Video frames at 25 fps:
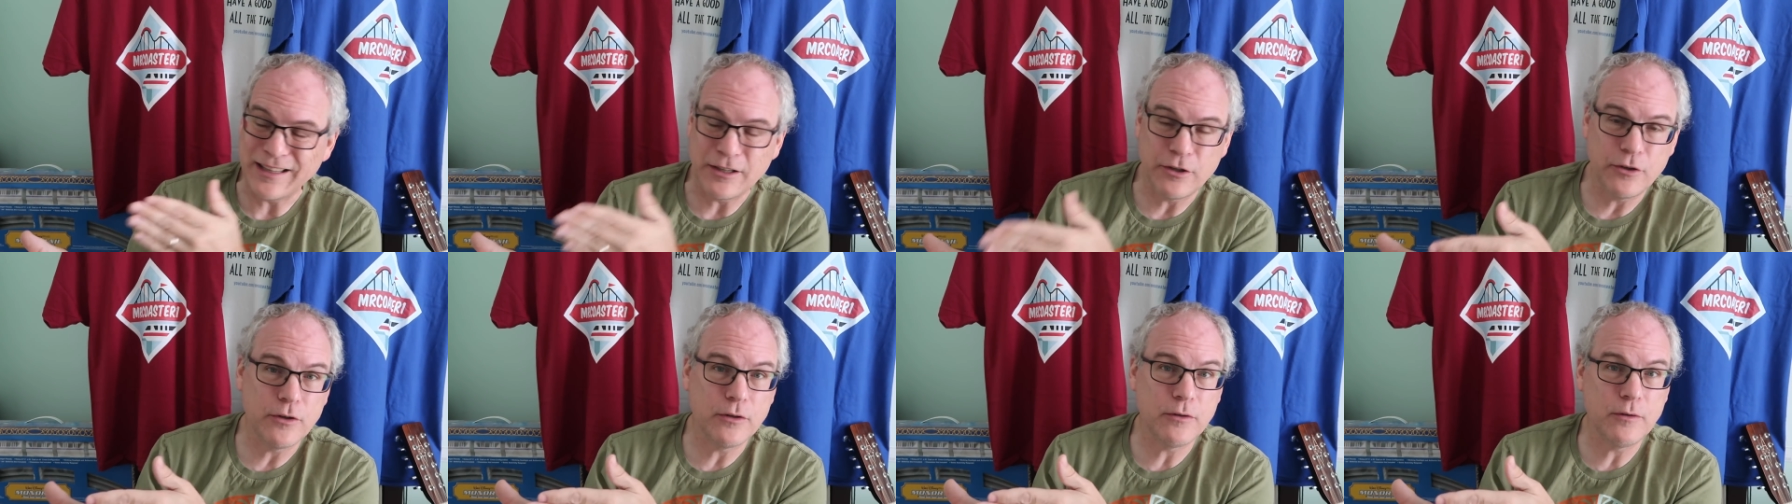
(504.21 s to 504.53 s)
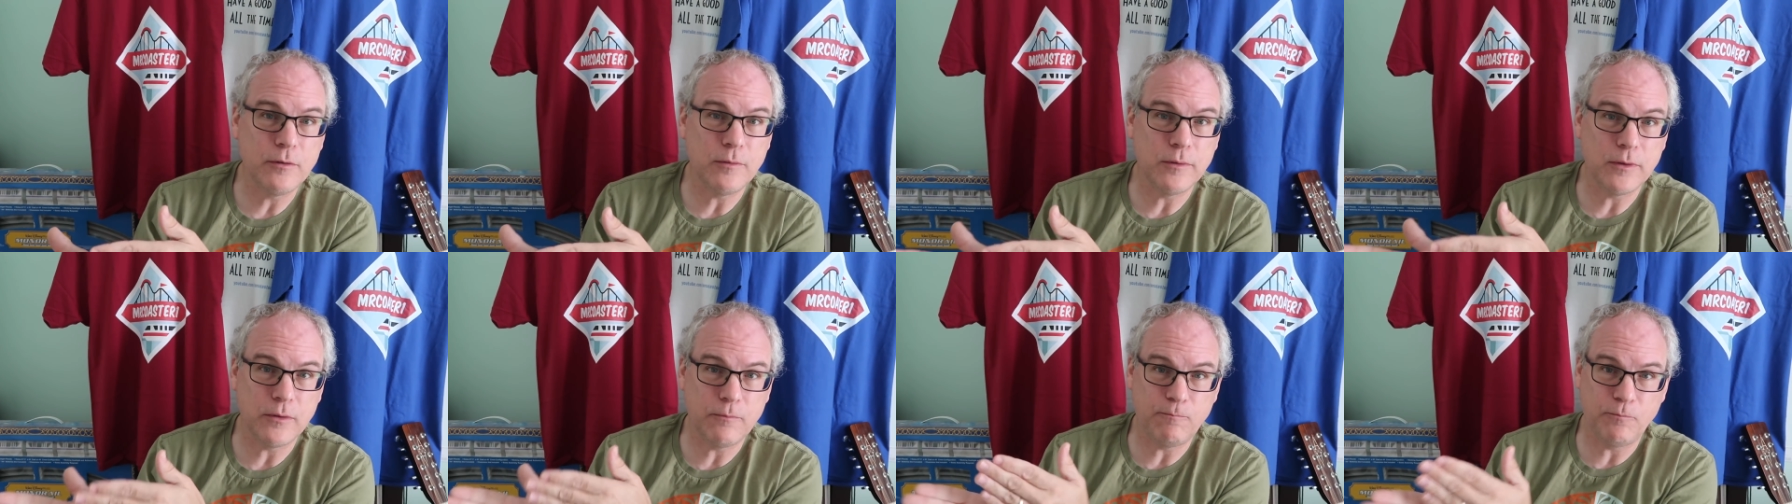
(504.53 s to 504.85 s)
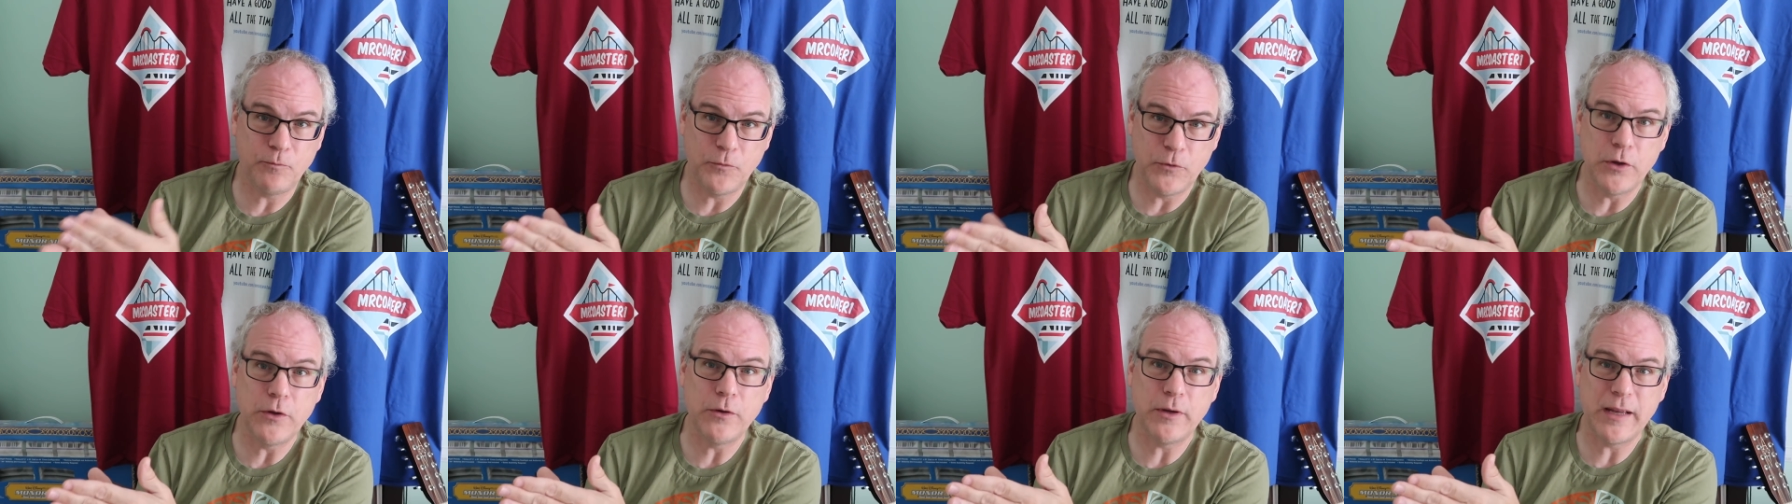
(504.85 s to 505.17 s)
you
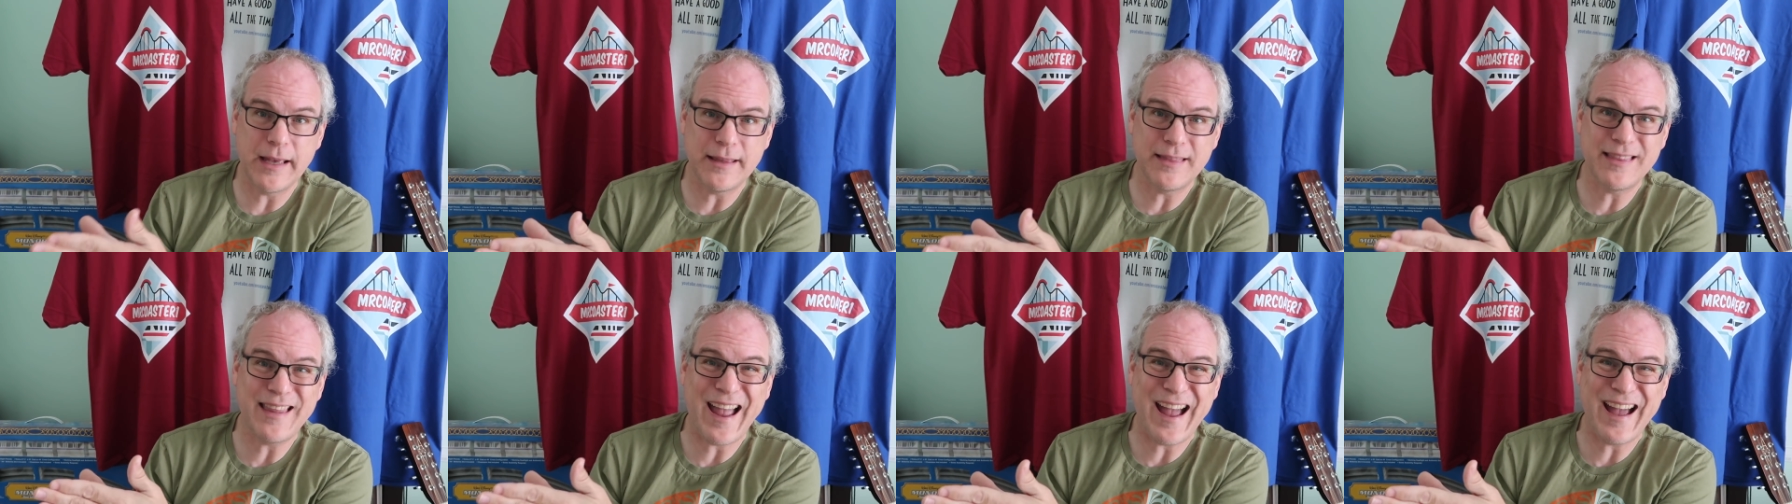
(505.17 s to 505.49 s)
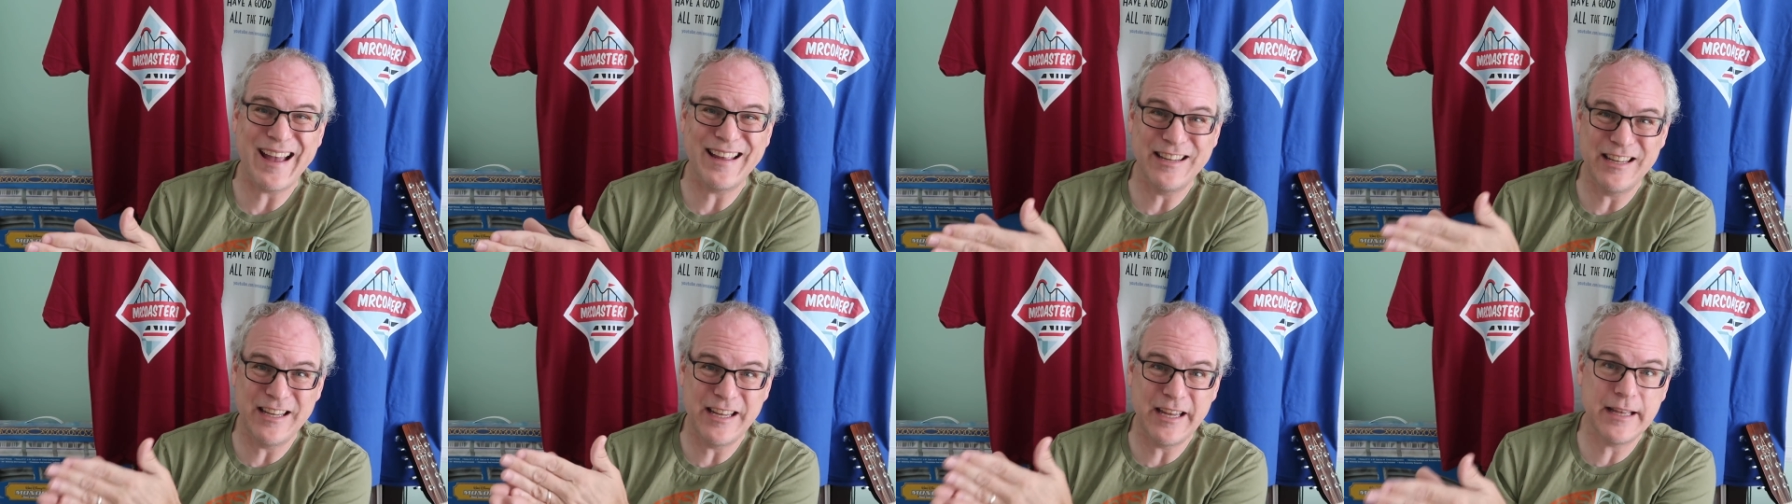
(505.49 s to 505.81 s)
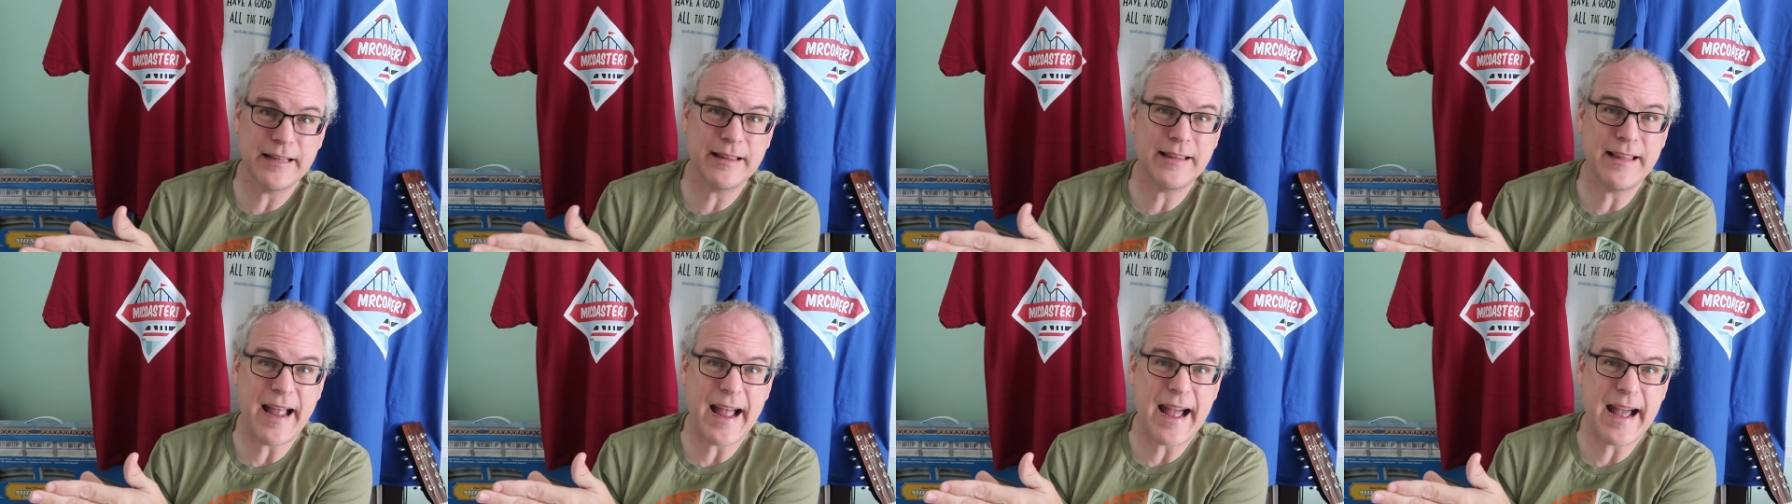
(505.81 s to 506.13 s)
get that, you
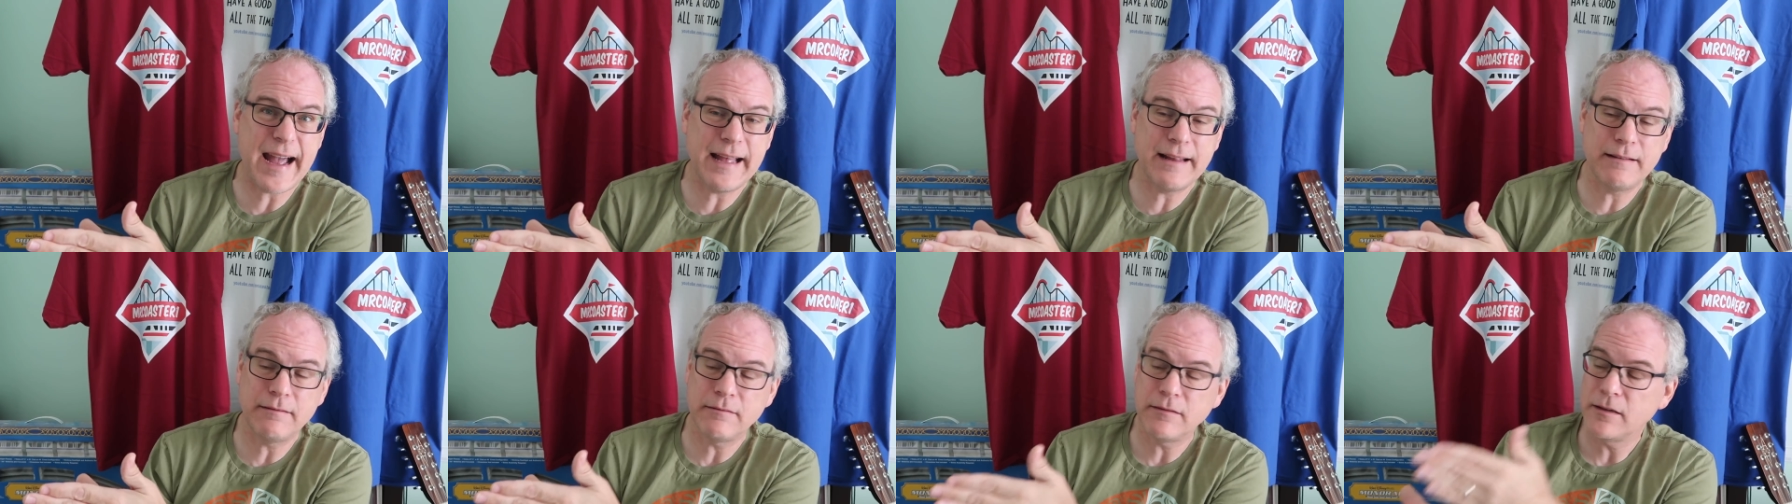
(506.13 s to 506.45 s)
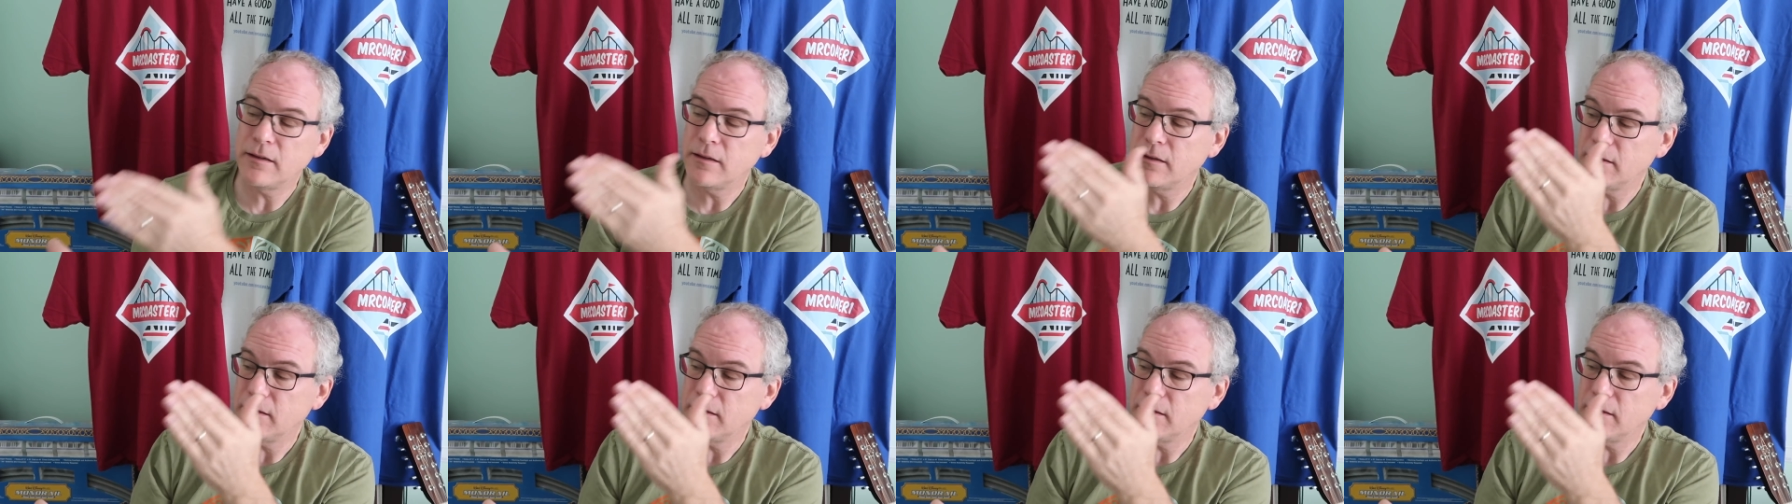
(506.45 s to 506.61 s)
hit that,